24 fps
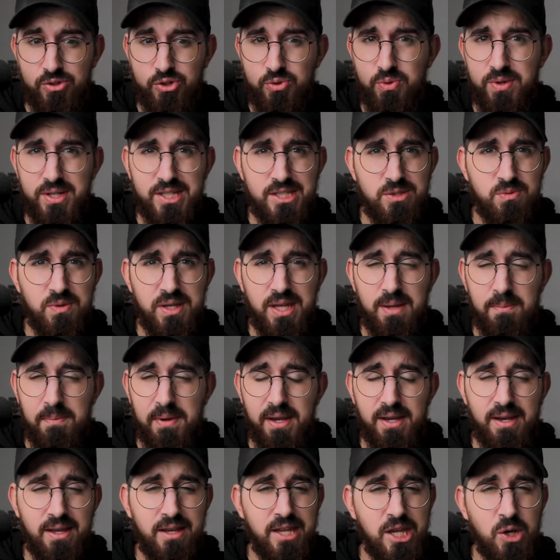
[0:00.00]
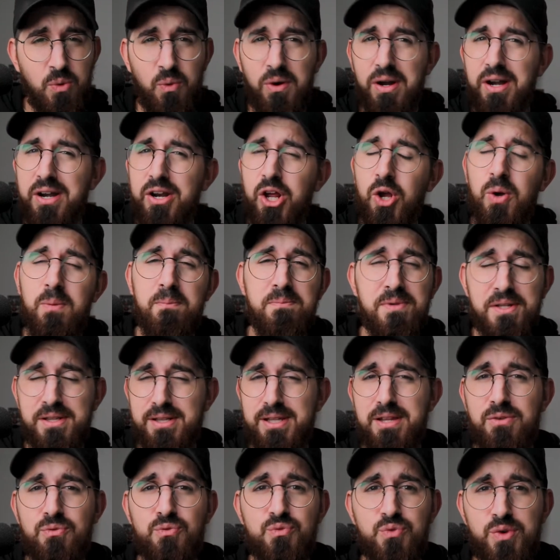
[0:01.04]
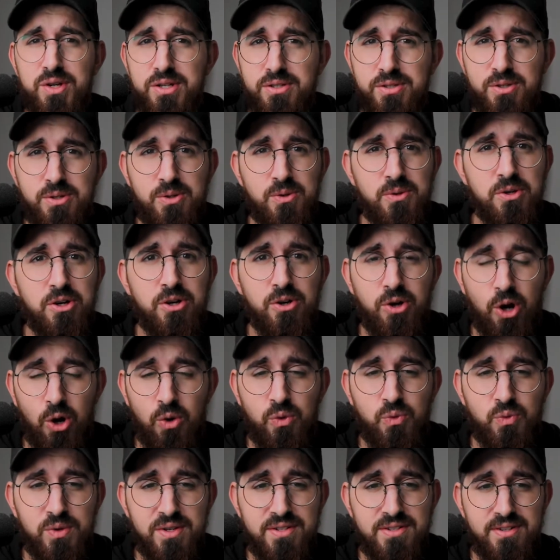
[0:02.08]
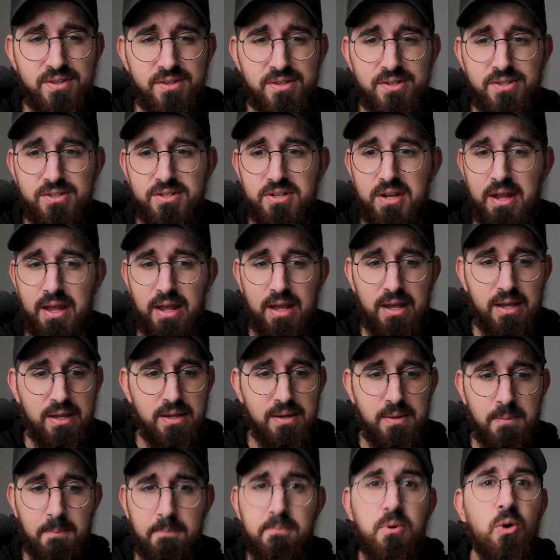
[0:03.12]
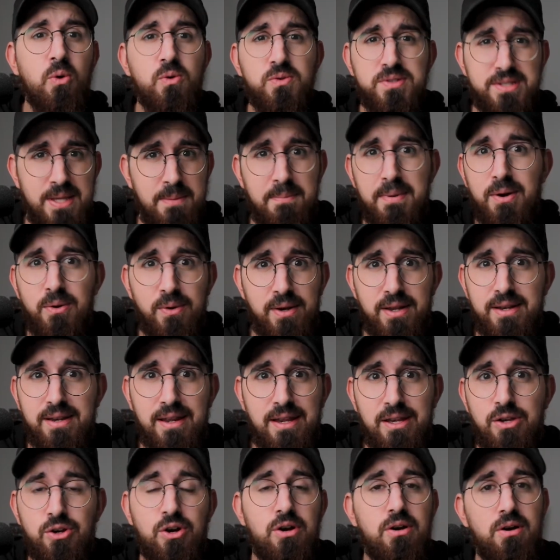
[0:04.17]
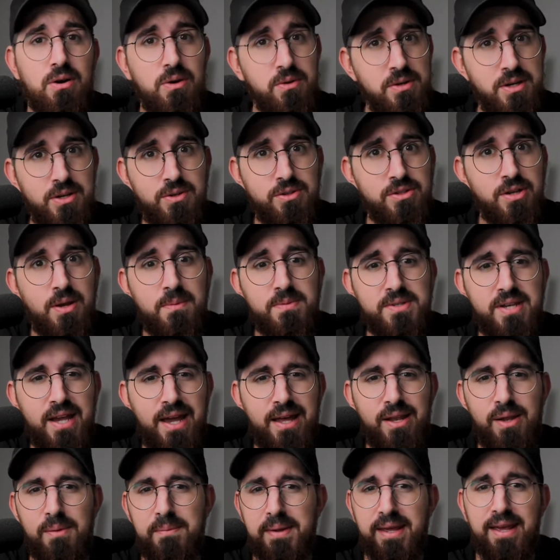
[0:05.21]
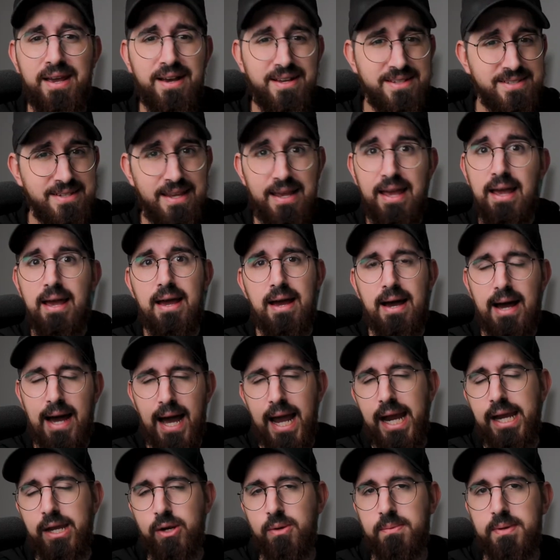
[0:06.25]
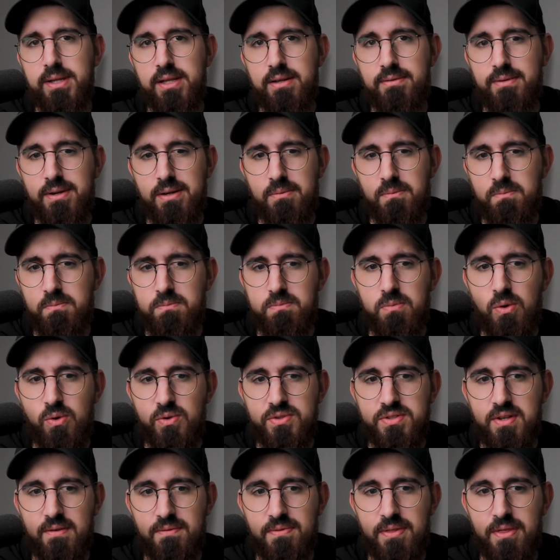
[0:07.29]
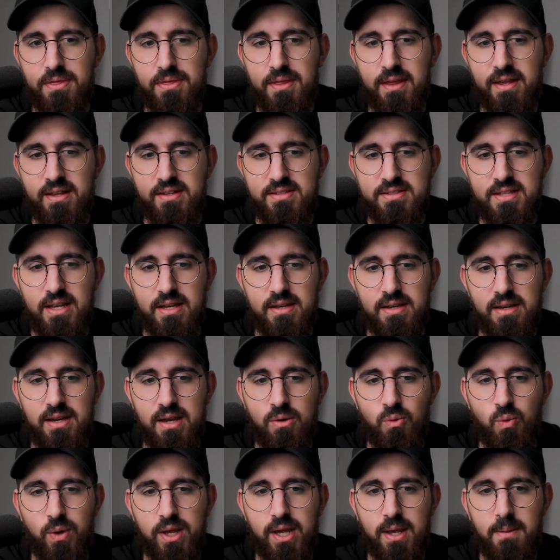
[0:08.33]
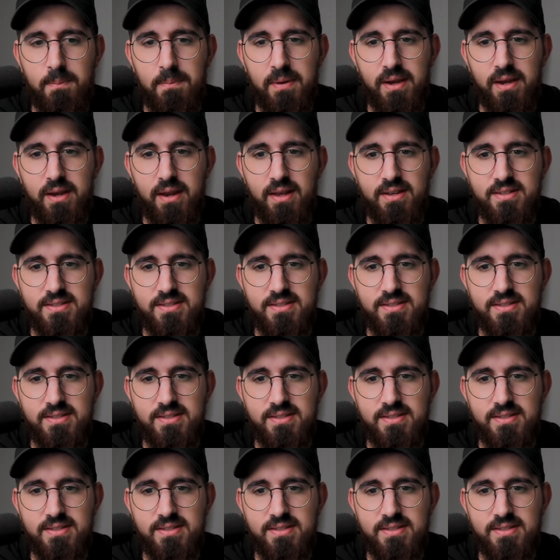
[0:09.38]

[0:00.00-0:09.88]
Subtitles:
trust Wikipedia, you are completely free to do your own research and post about it in your own YouTube channel, because I do believe in most of the things that Wikipedia